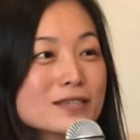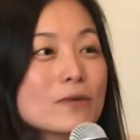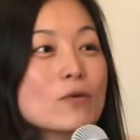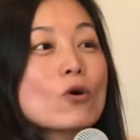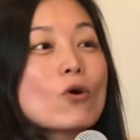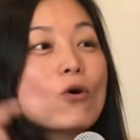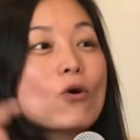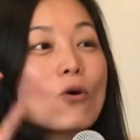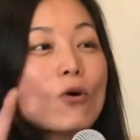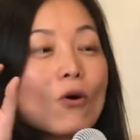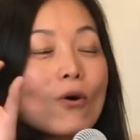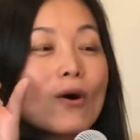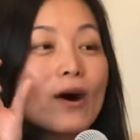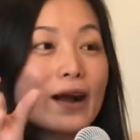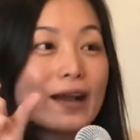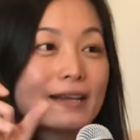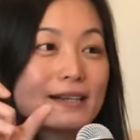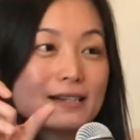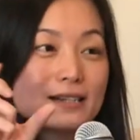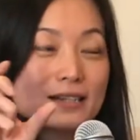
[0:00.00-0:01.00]
some core
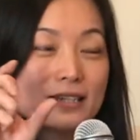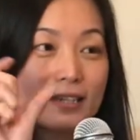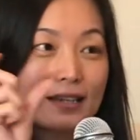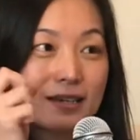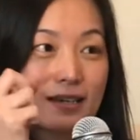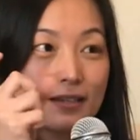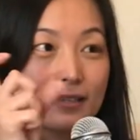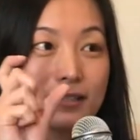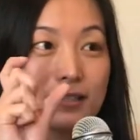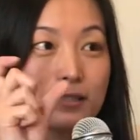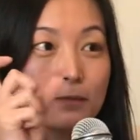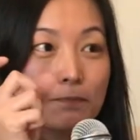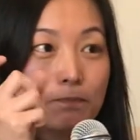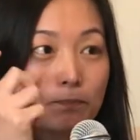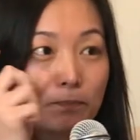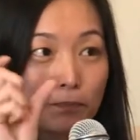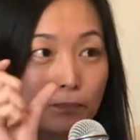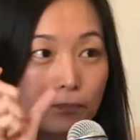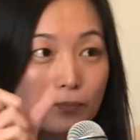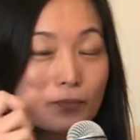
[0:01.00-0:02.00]
ideas
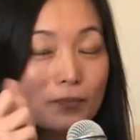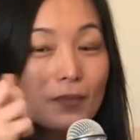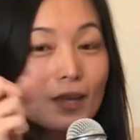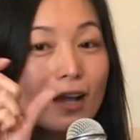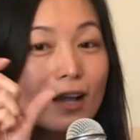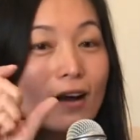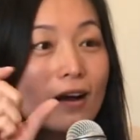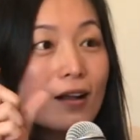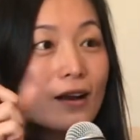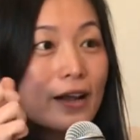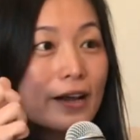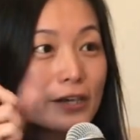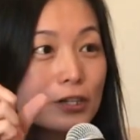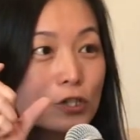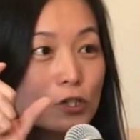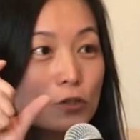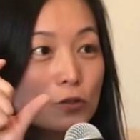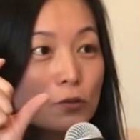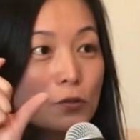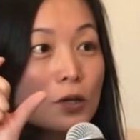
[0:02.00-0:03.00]
I like
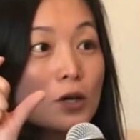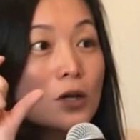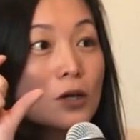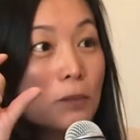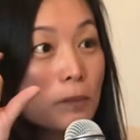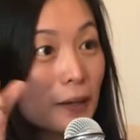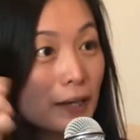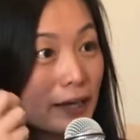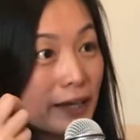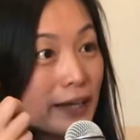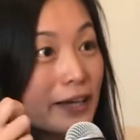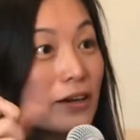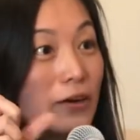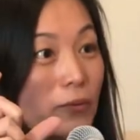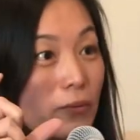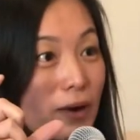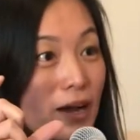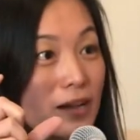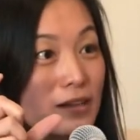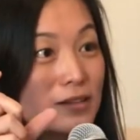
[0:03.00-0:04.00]
to play
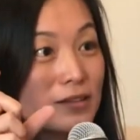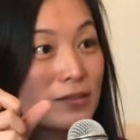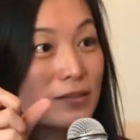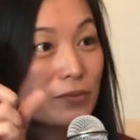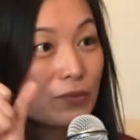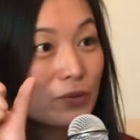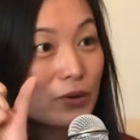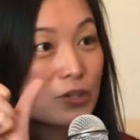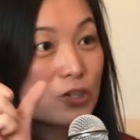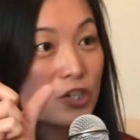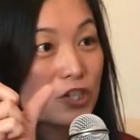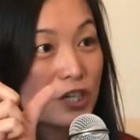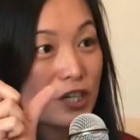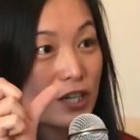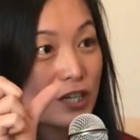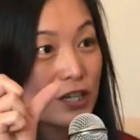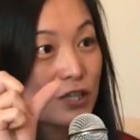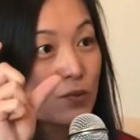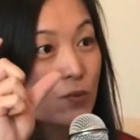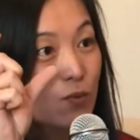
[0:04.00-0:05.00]
around, which
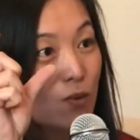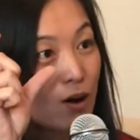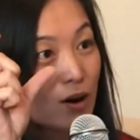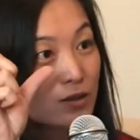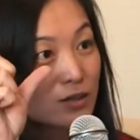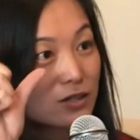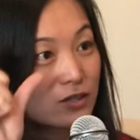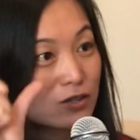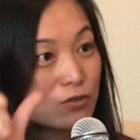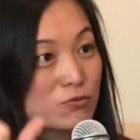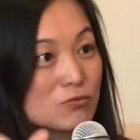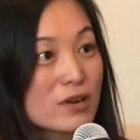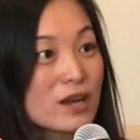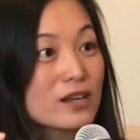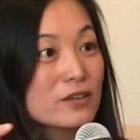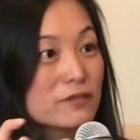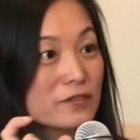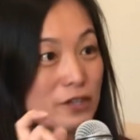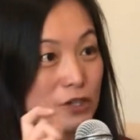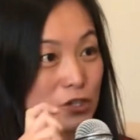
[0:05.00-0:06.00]
is what's
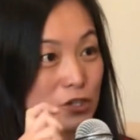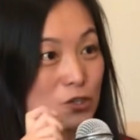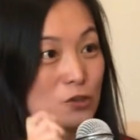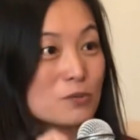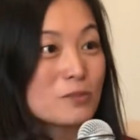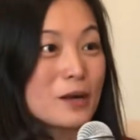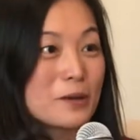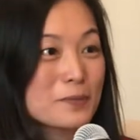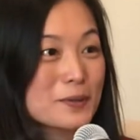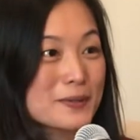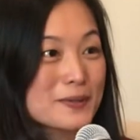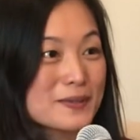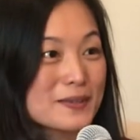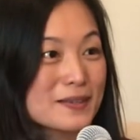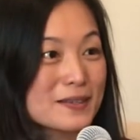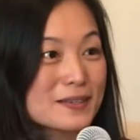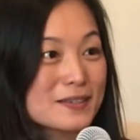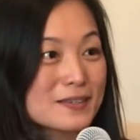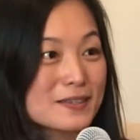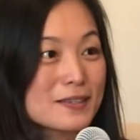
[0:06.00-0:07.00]
relevant to my
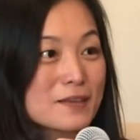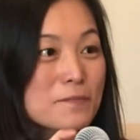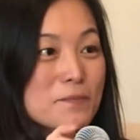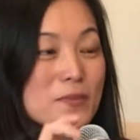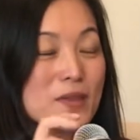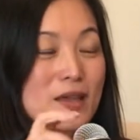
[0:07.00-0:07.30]
business.